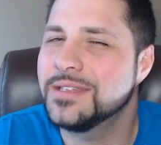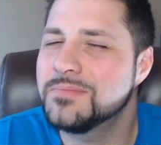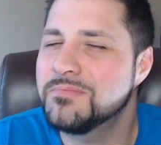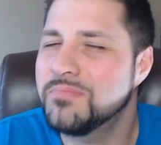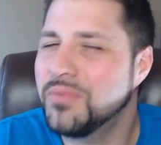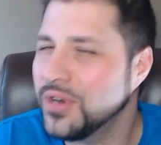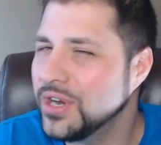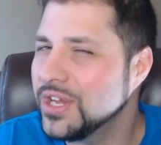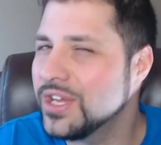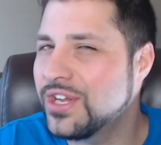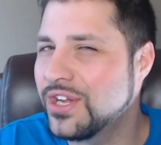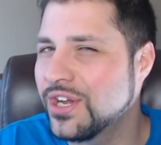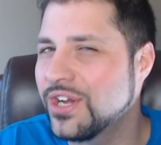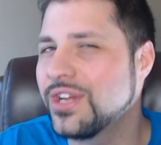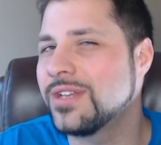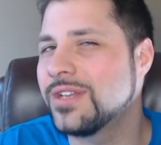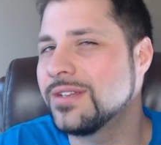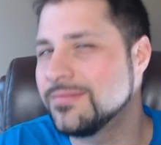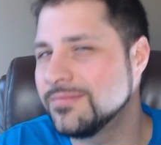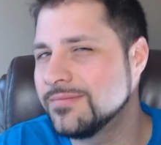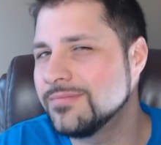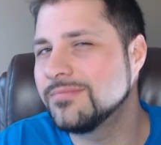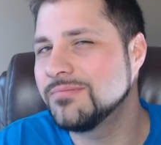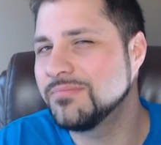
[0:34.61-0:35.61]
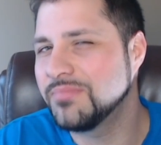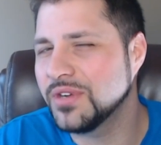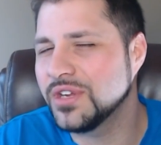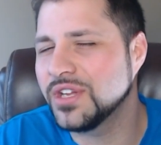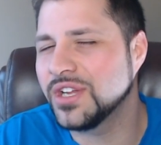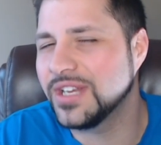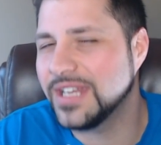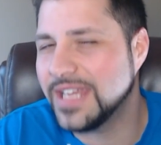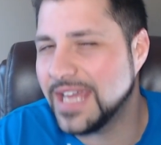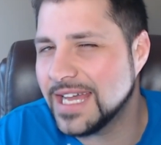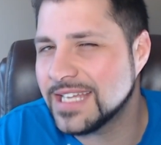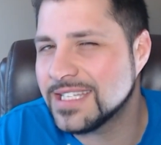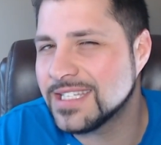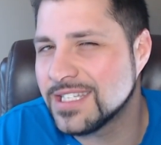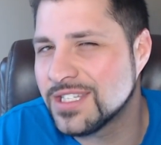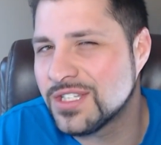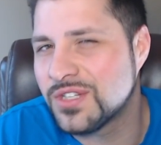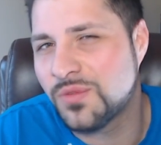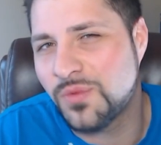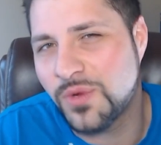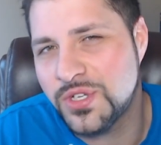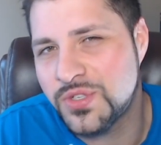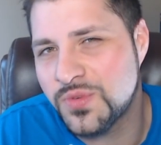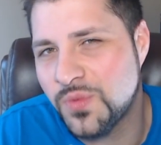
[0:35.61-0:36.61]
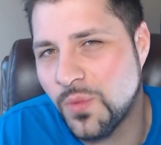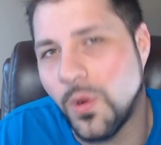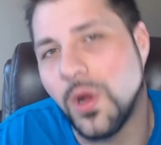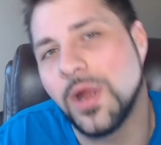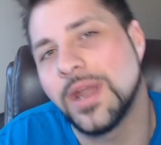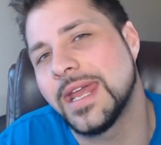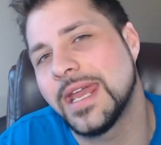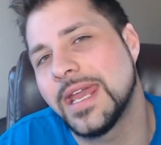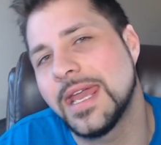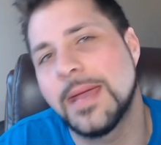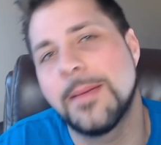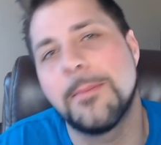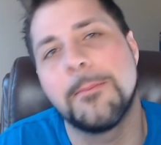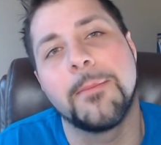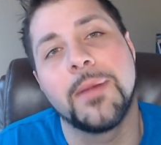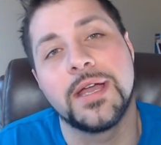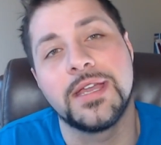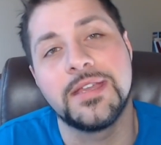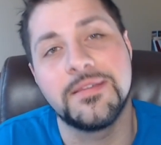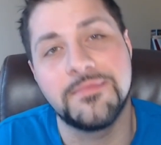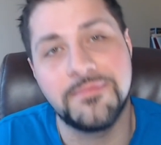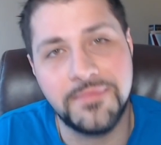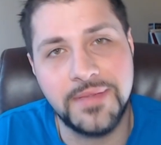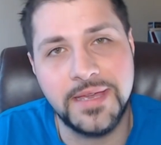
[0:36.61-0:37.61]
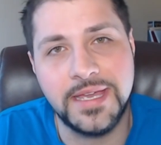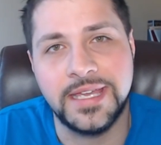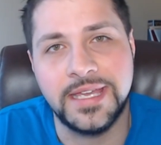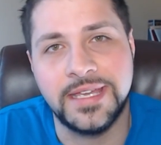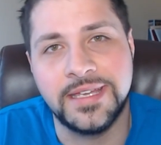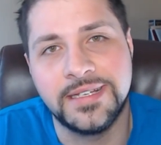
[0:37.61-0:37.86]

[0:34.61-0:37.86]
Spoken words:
Pretty good guess as to which one it might be.